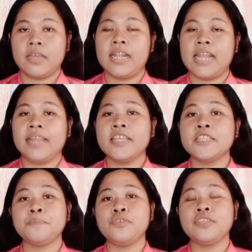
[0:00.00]
Let
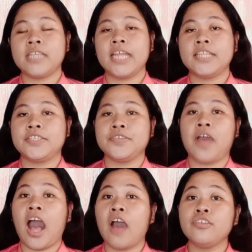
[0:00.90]
us proceed to
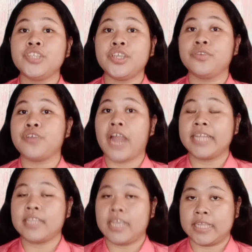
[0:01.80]
how do you
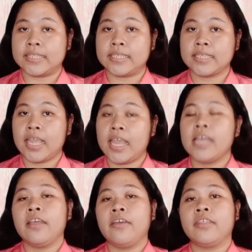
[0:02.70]
write it.
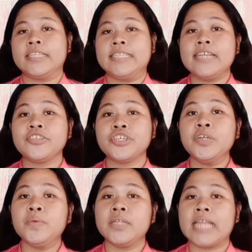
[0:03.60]
The
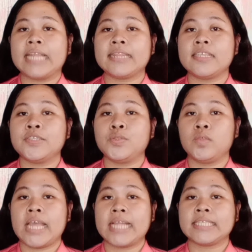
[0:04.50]
teacher will let the
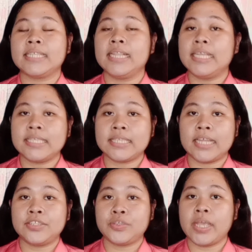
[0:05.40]
students
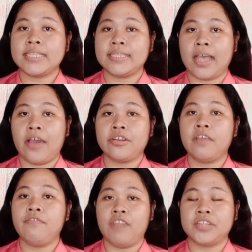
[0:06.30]
listen to a sound
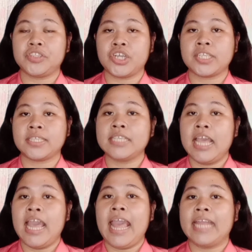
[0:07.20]
of letters
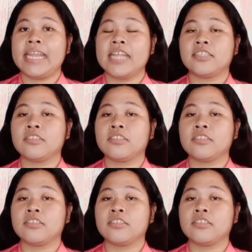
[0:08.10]
and its